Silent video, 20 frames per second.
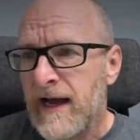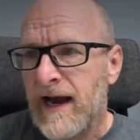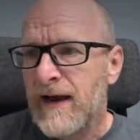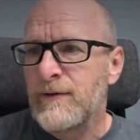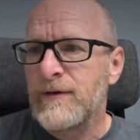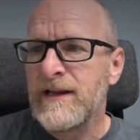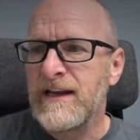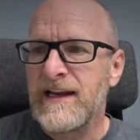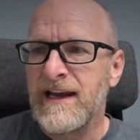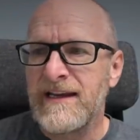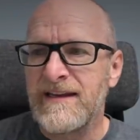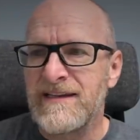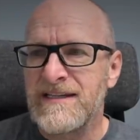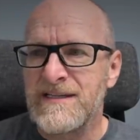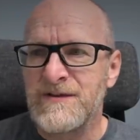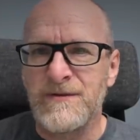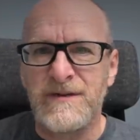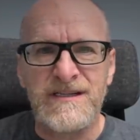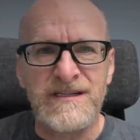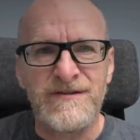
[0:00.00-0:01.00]
I really like
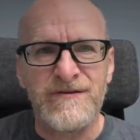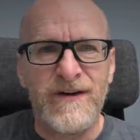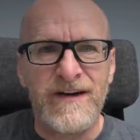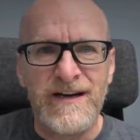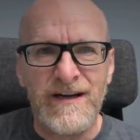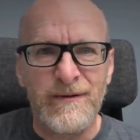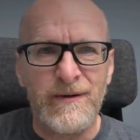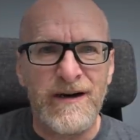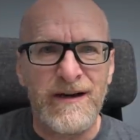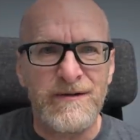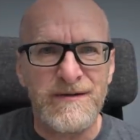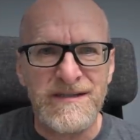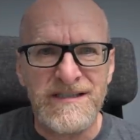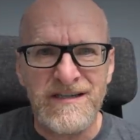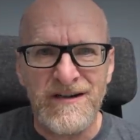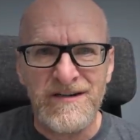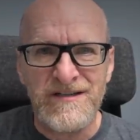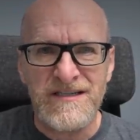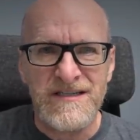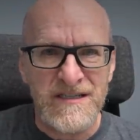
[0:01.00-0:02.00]
this one. It's funny, when I was
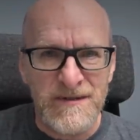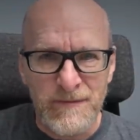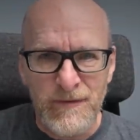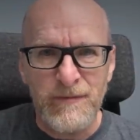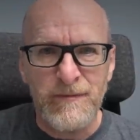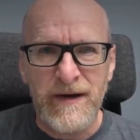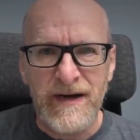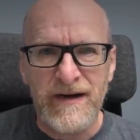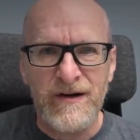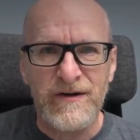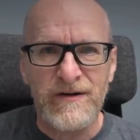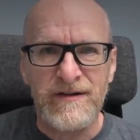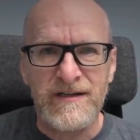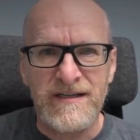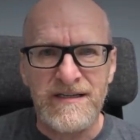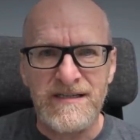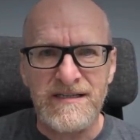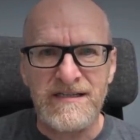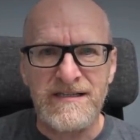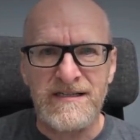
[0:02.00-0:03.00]
starting to prepare
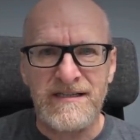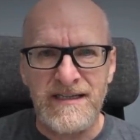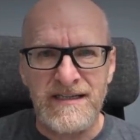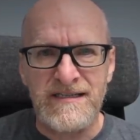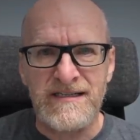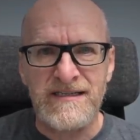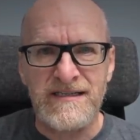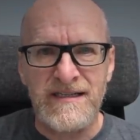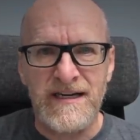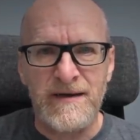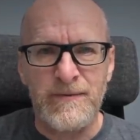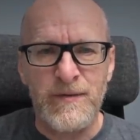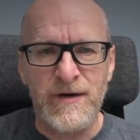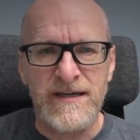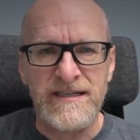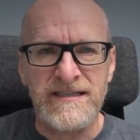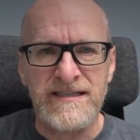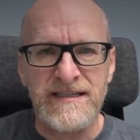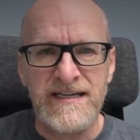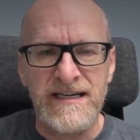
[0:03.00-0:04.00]
this
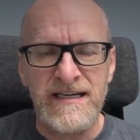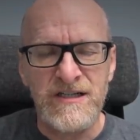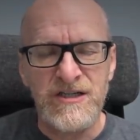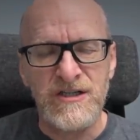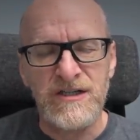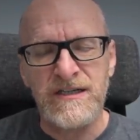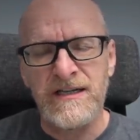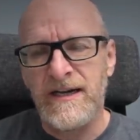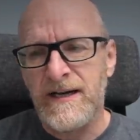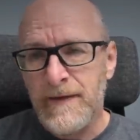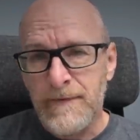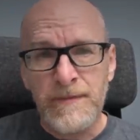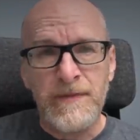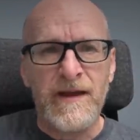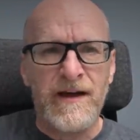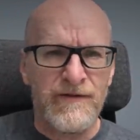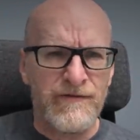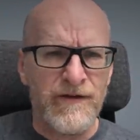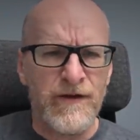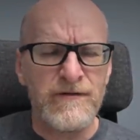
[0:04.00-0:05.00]
presentation,
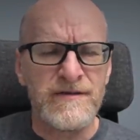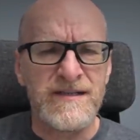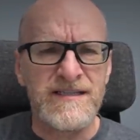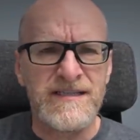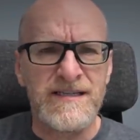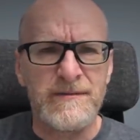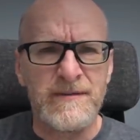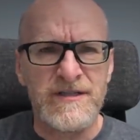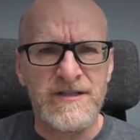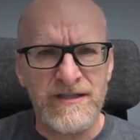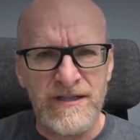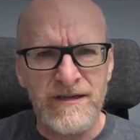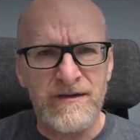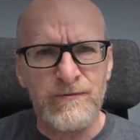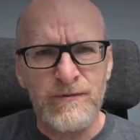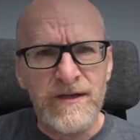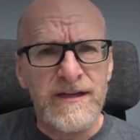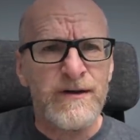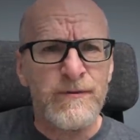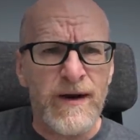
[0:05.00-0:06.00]
I found this image and it
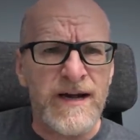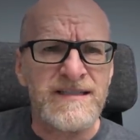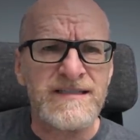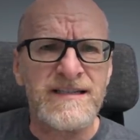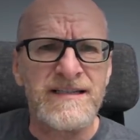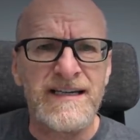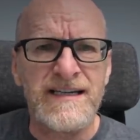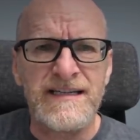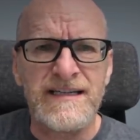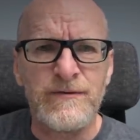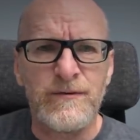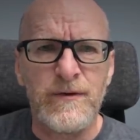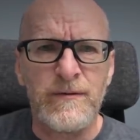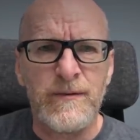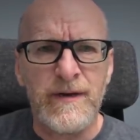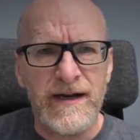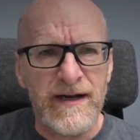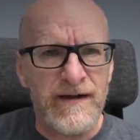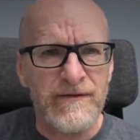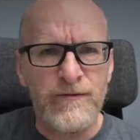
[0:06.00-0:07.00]
really resonated with
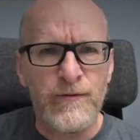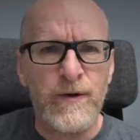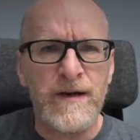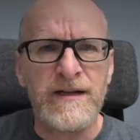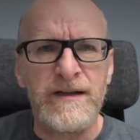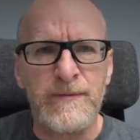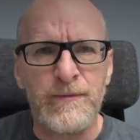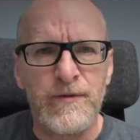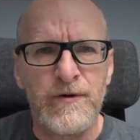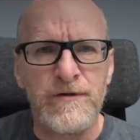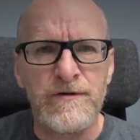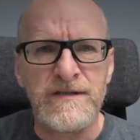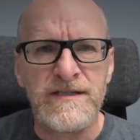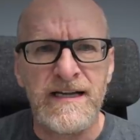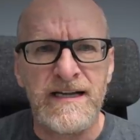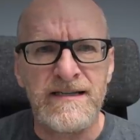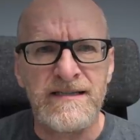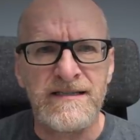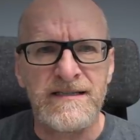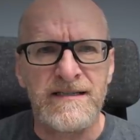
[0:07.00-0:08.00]
me, and I've quickly
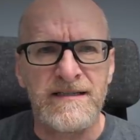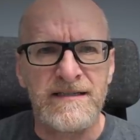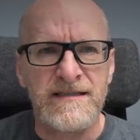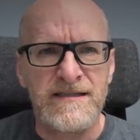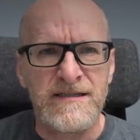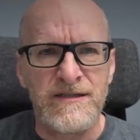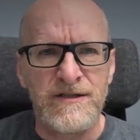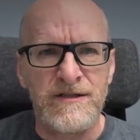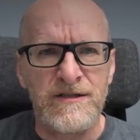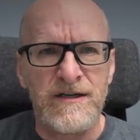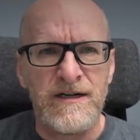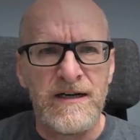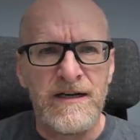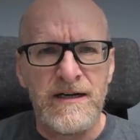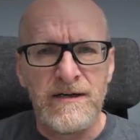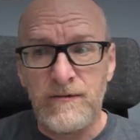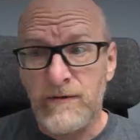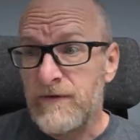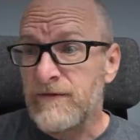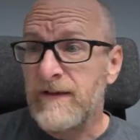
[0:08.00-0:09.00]
processed it to
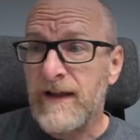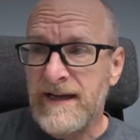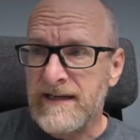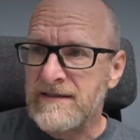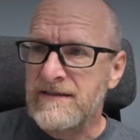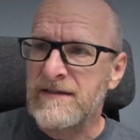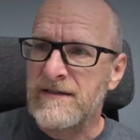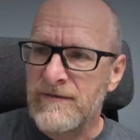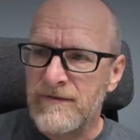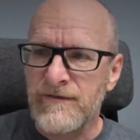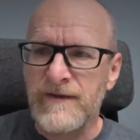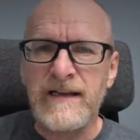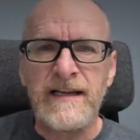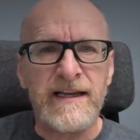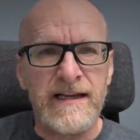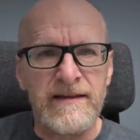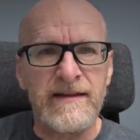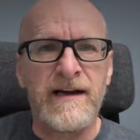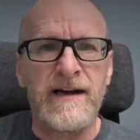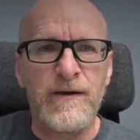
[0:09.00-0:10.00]
reflect the
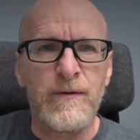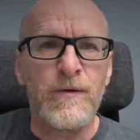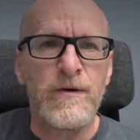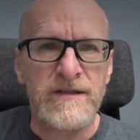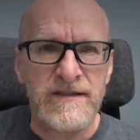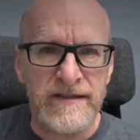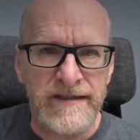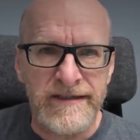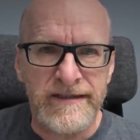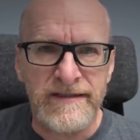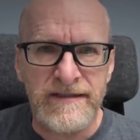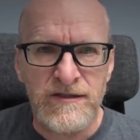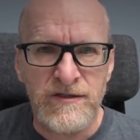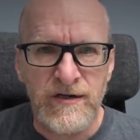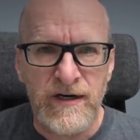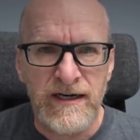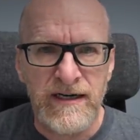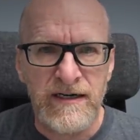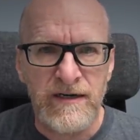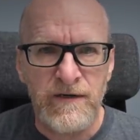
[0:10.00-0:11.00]
feeling that I wanted it to
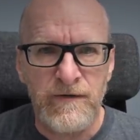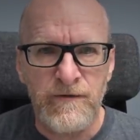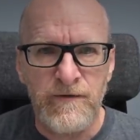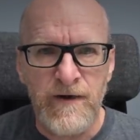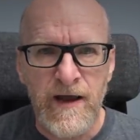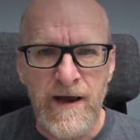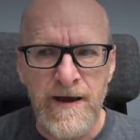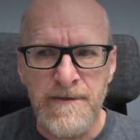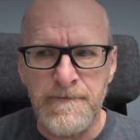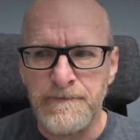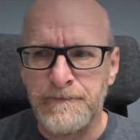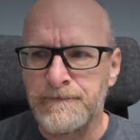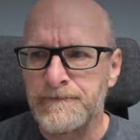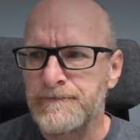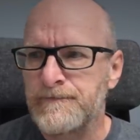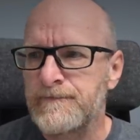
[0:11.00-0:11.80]
try and convey.